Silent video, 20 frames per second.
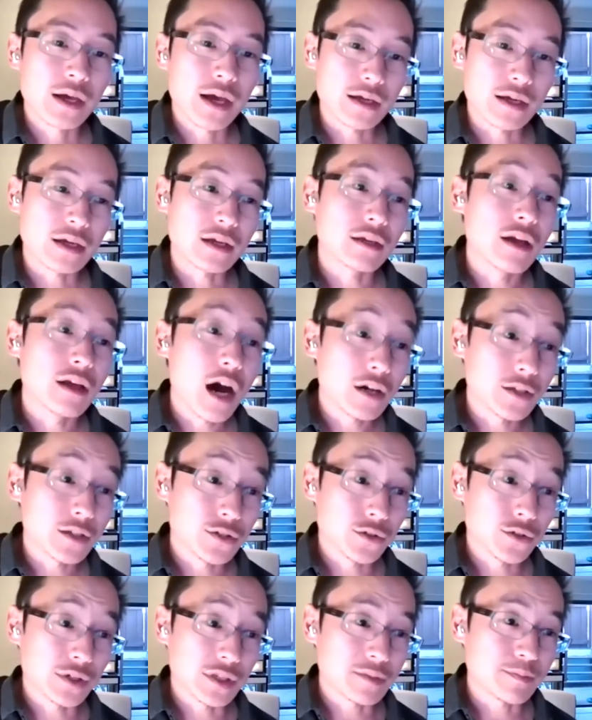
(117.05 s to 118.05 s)
And in
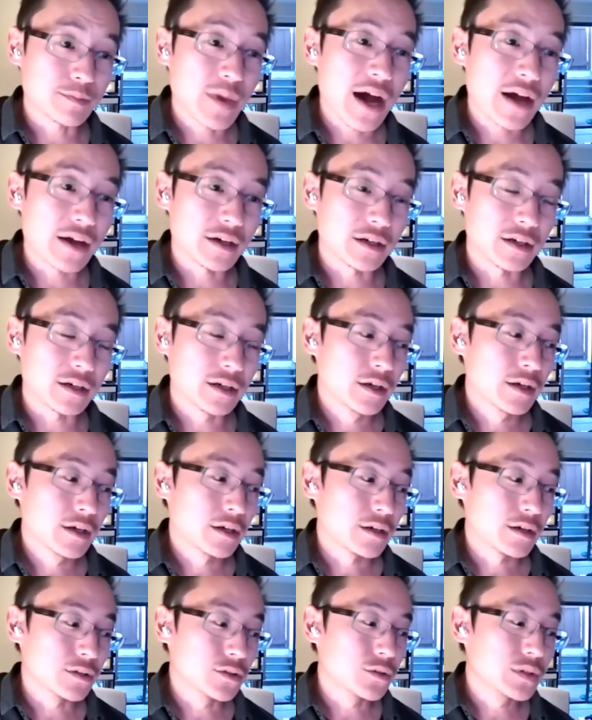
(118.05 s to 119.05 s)
order to inspire,
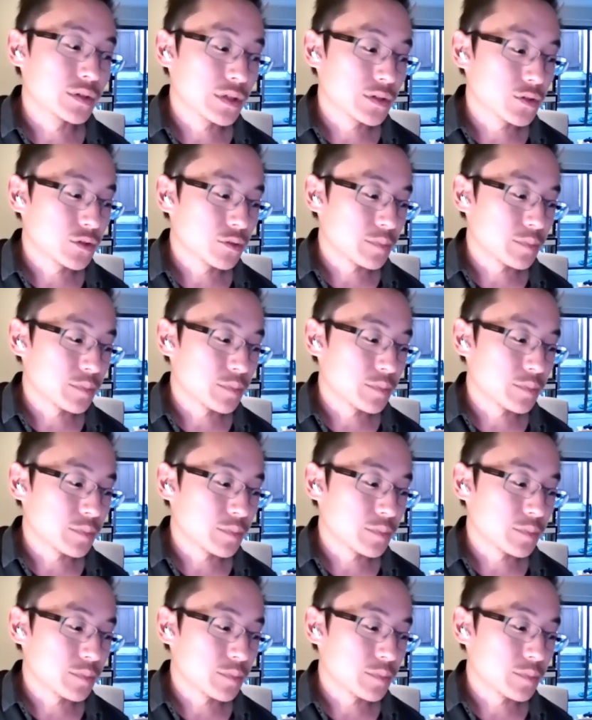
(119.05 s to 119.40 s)
you need